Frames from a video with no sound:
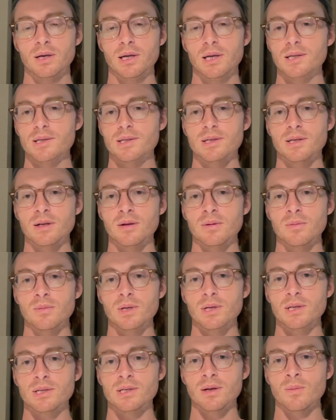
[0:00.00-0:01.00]
is going to
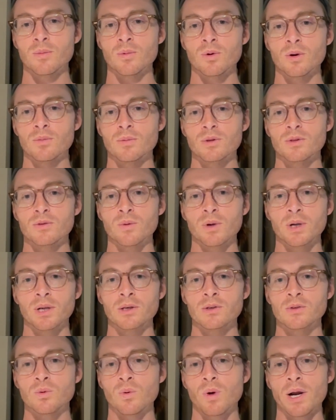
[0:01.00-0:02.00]
be somewhere
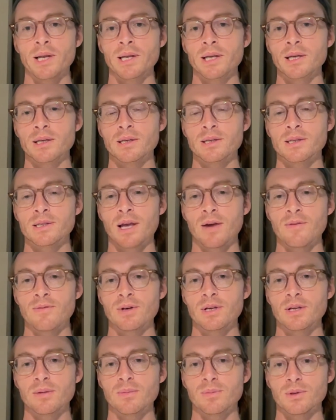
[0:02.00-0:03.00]
between 20 and
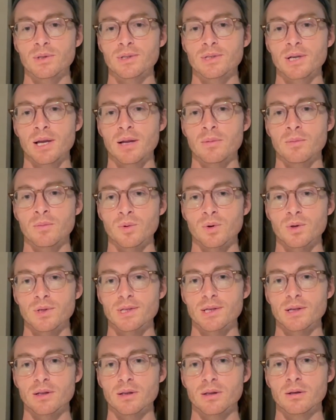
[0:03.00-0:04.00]
70%
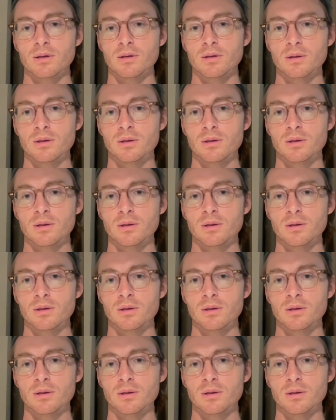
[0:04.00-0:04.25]
Brazil,